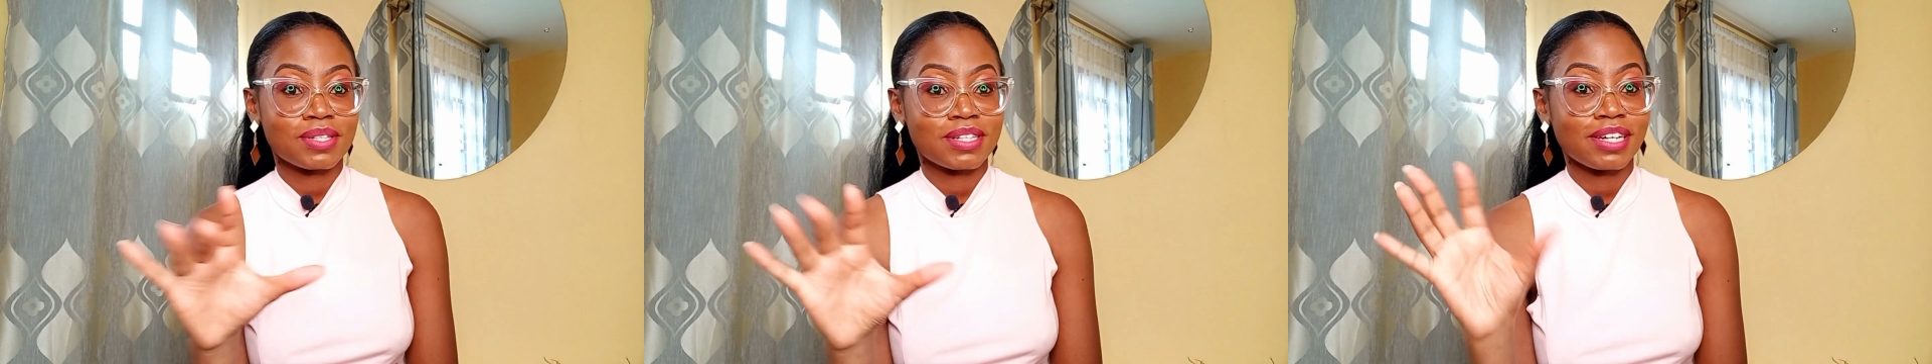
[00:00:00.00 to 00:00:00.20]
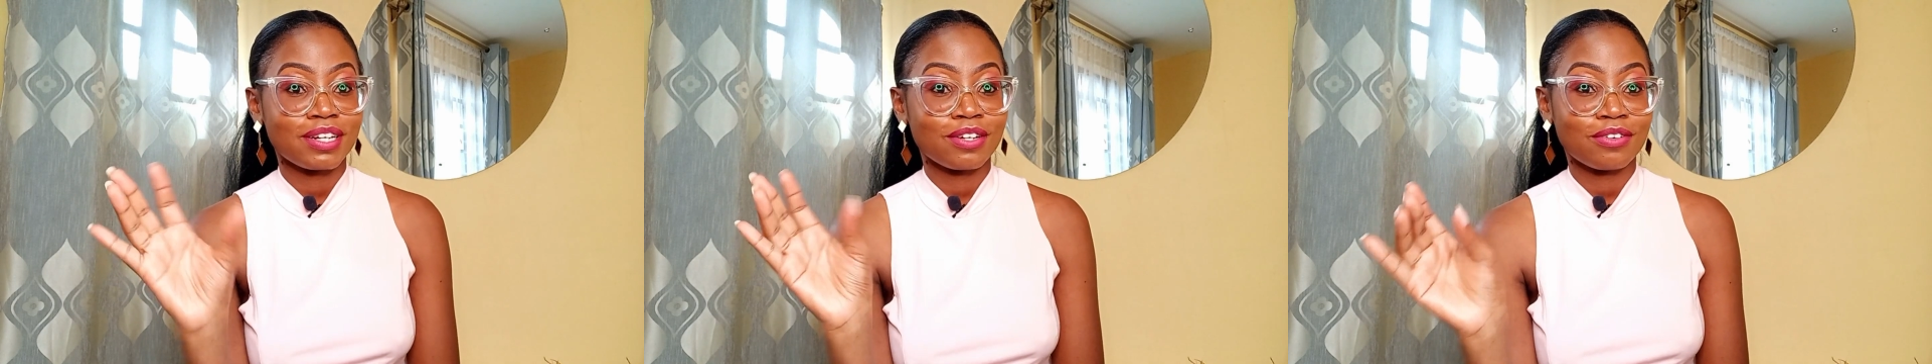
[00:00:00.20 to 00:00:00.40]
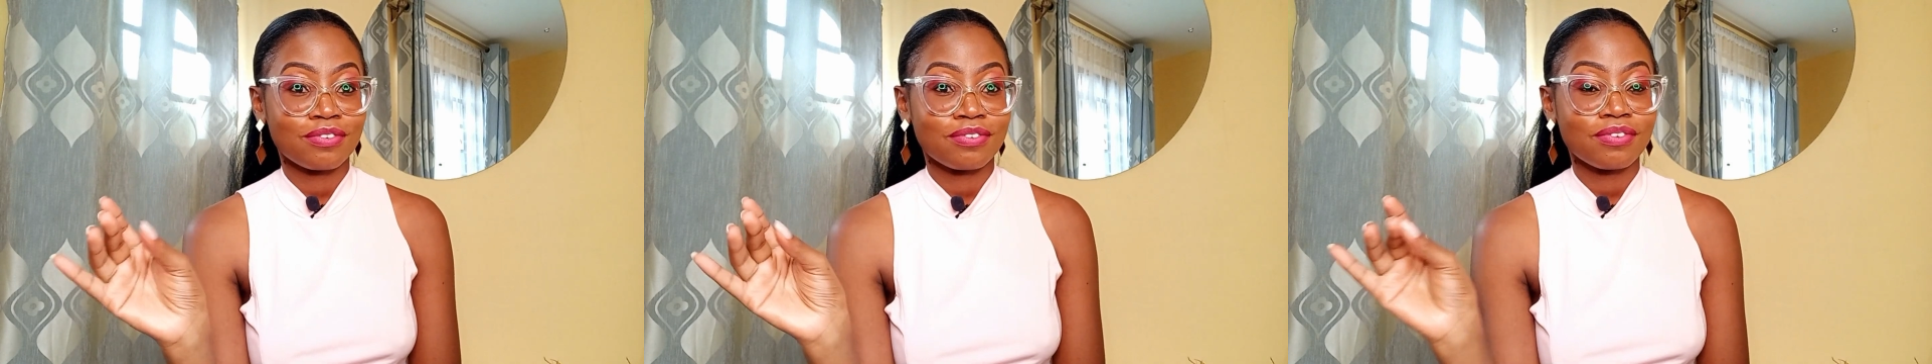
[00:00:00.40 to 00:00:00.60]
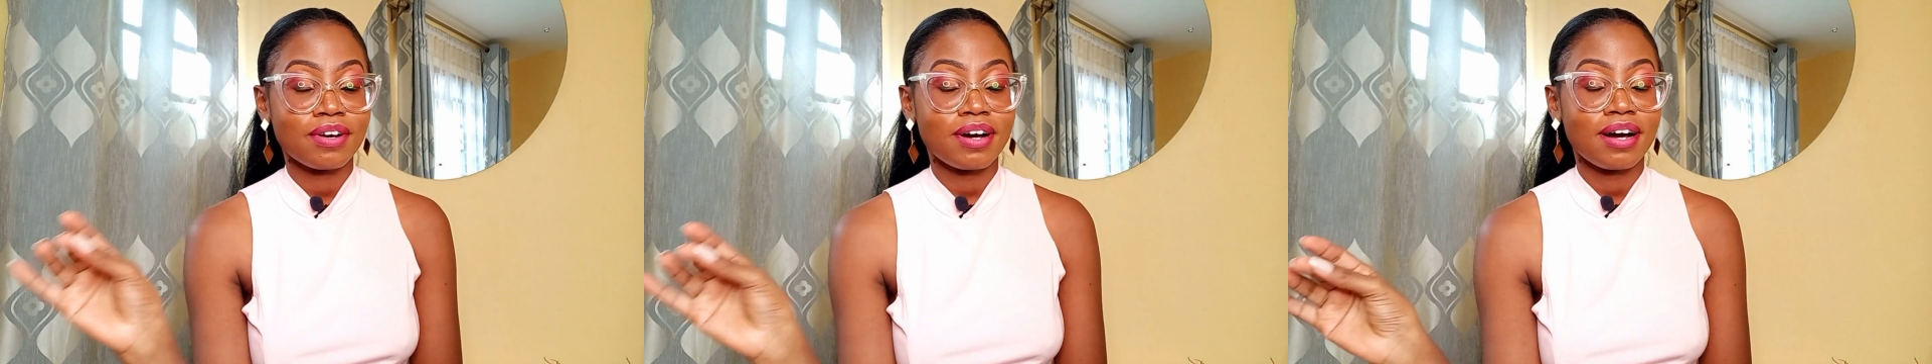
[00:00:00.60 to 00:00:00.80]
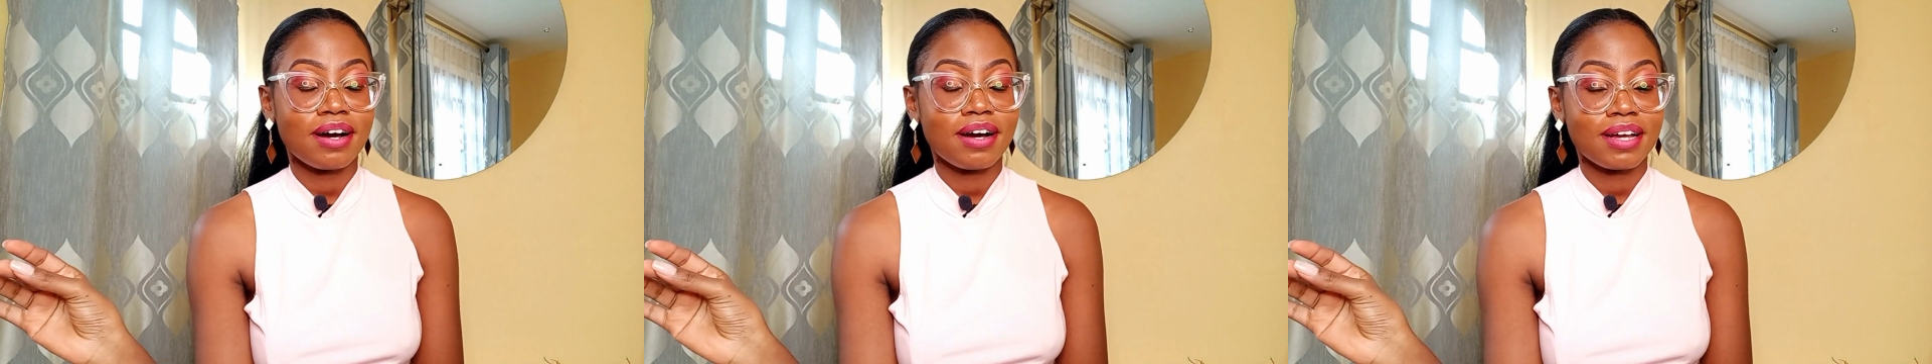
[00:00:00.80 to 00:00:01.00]
kind of
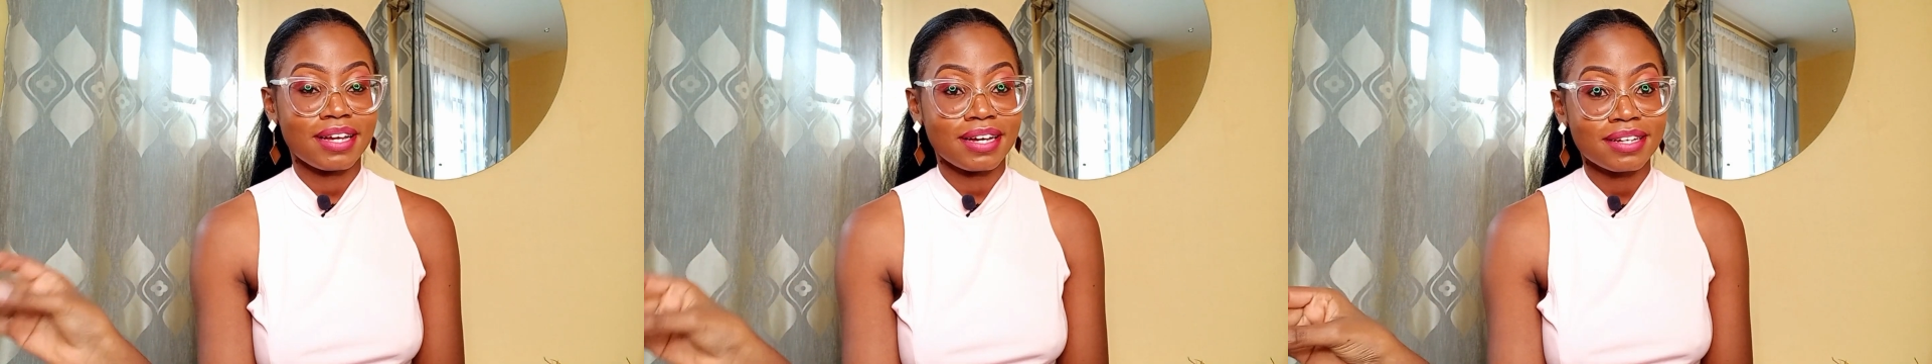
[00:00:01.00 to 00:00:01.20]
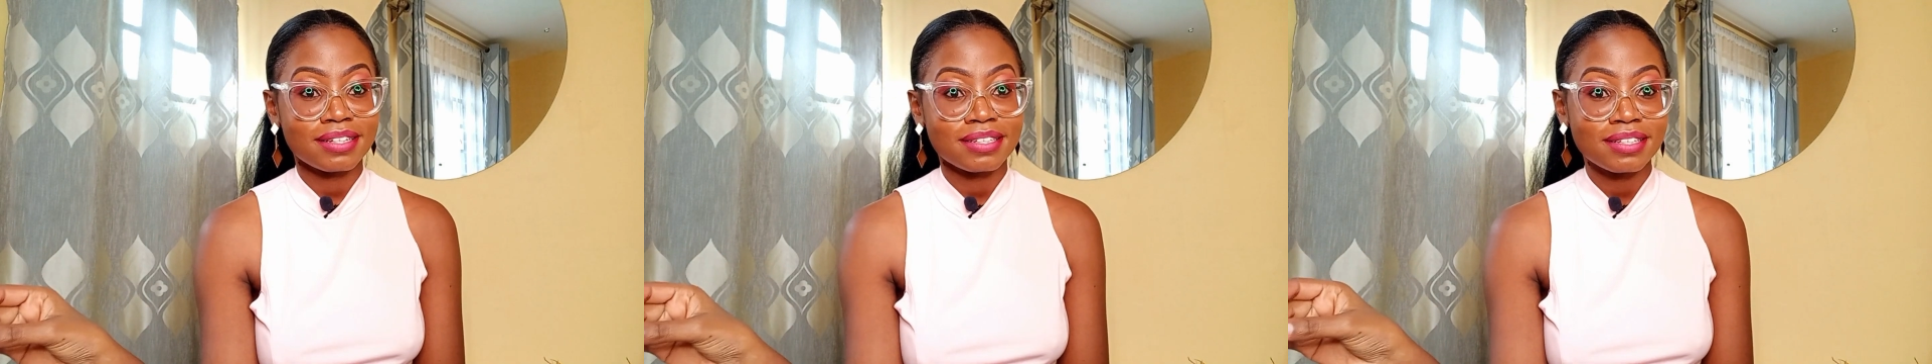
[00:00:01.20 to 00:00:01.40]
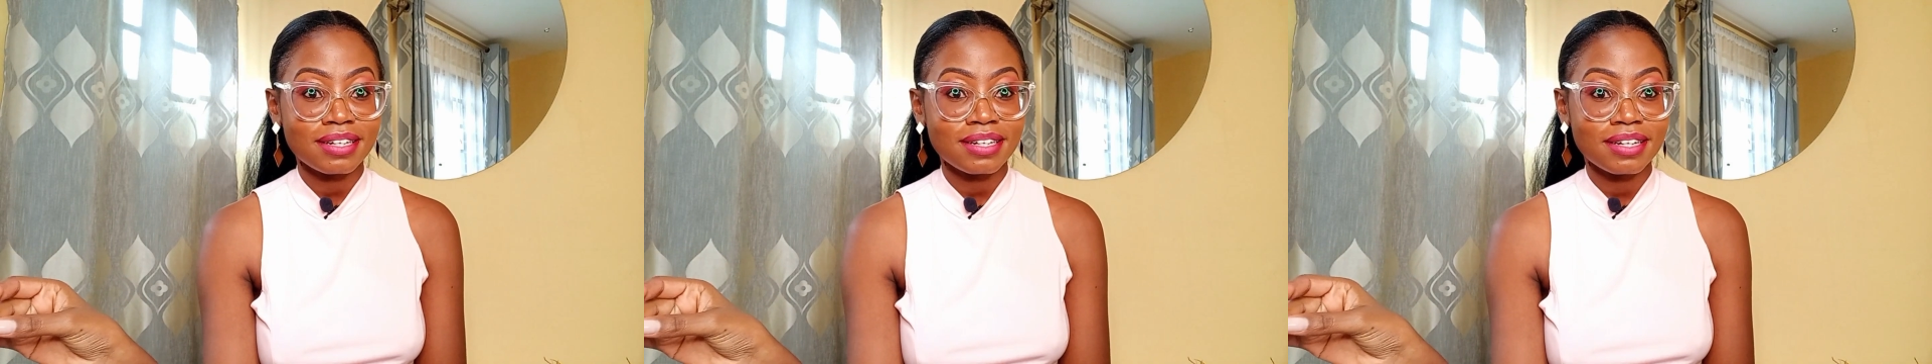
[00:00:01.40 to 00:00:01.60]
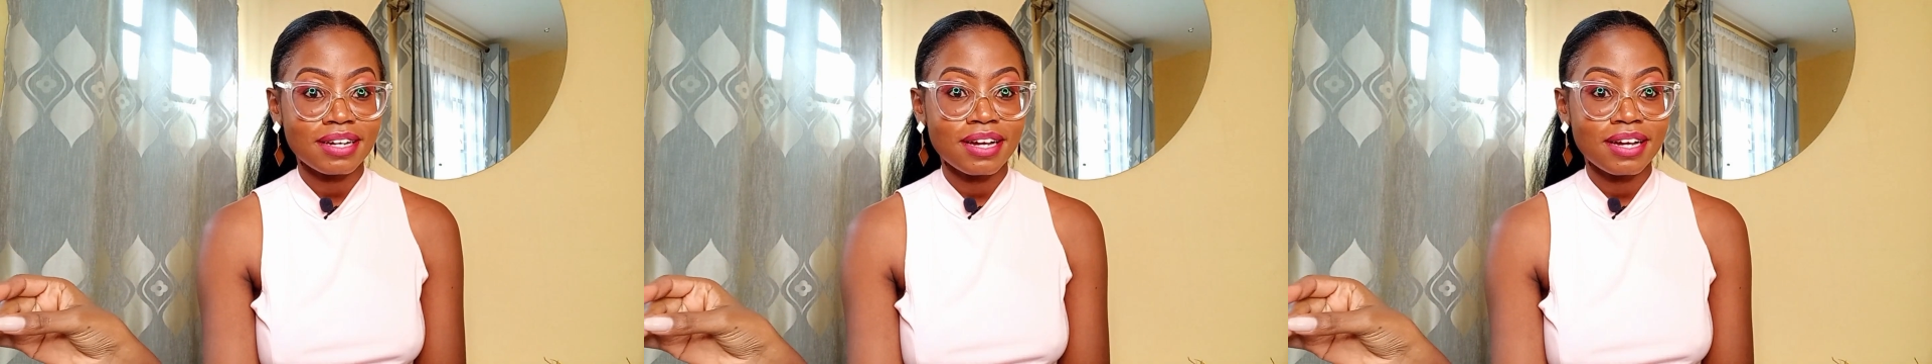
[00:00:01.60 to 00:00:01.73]
hectic.